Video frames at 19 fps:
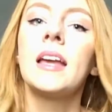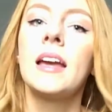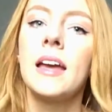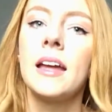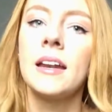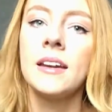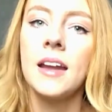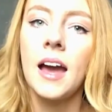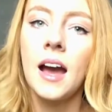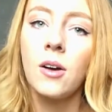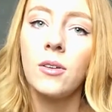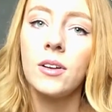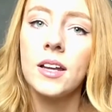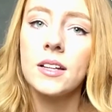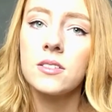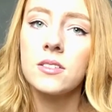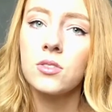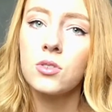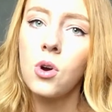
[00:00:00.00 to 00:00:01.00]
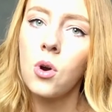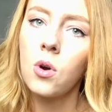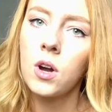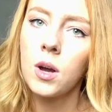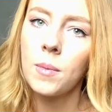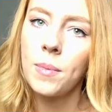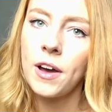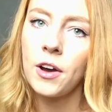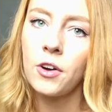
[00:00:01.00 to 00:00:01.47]
And now let's talk
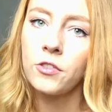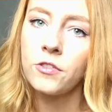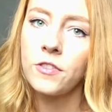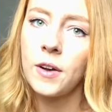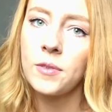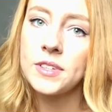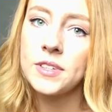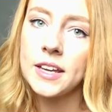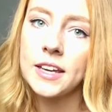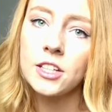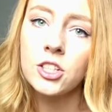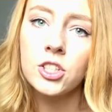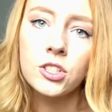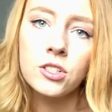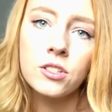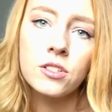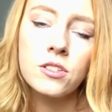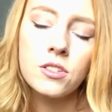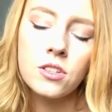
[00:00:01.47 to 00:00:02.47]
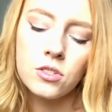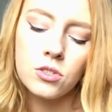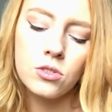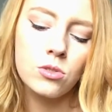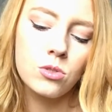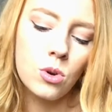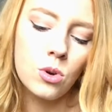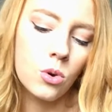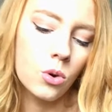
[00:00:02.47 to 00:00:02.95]
about foundations.
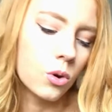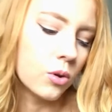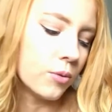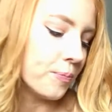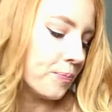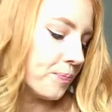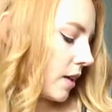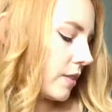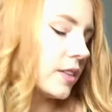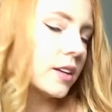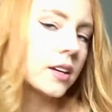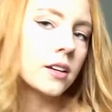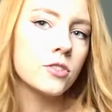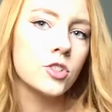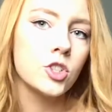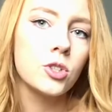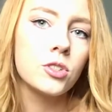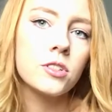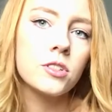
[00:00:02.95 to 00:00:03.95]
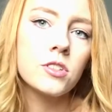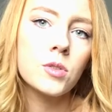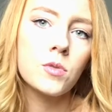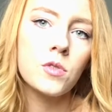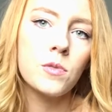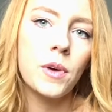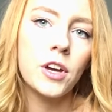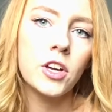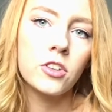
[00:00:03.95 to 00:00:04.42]
So I think I've showed you in some
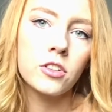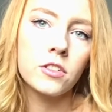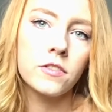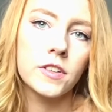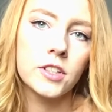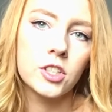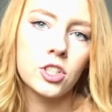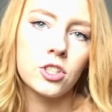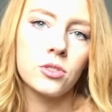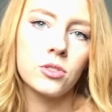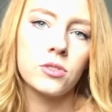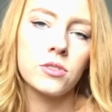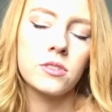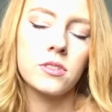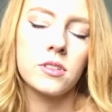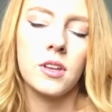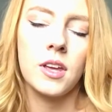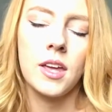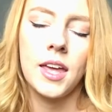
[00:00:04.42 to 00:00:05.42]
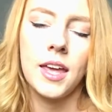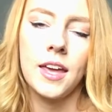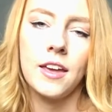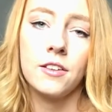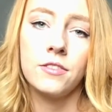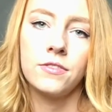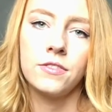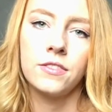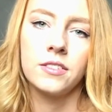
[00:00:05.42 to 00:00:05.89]
of my other videos.
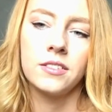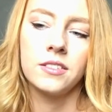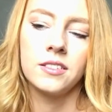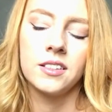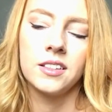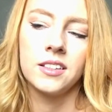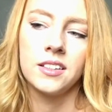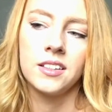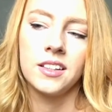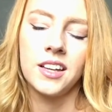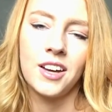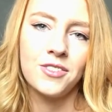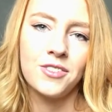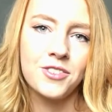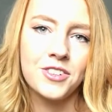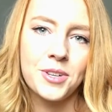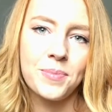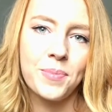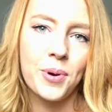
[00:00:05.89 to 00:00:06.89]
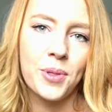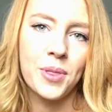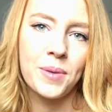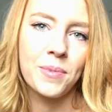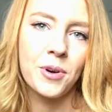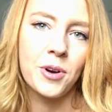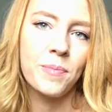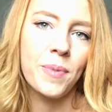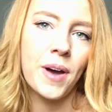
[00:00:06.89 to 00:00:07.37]
If I've already put
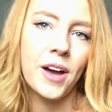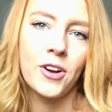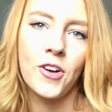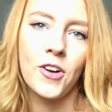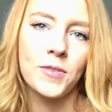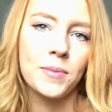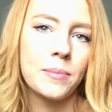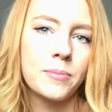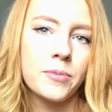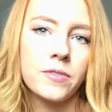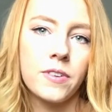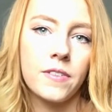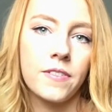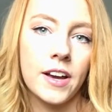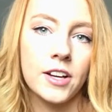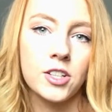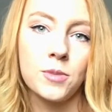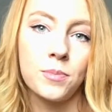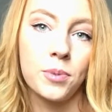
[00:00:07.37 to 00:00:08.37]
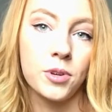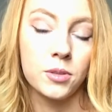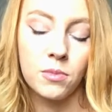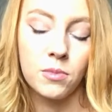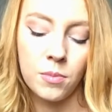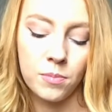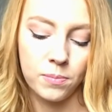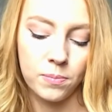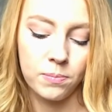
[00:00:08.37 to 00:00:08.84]
them up, I can't remember if I've actually put them
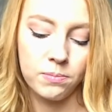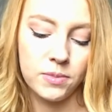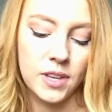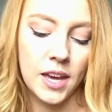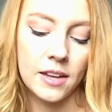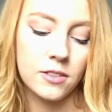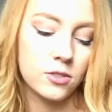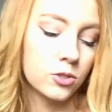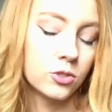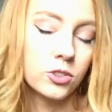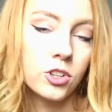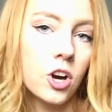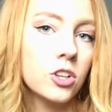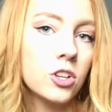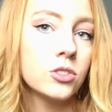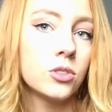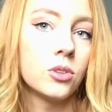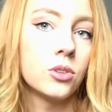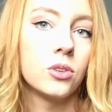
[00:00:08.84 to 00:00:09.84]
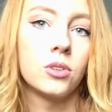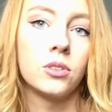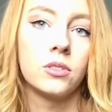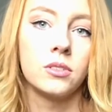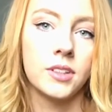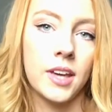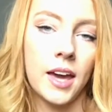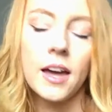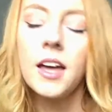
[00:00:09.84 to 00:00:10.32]
up yet or not, or
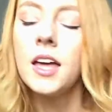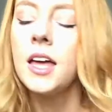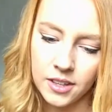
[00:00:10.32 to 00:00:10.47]
yeah.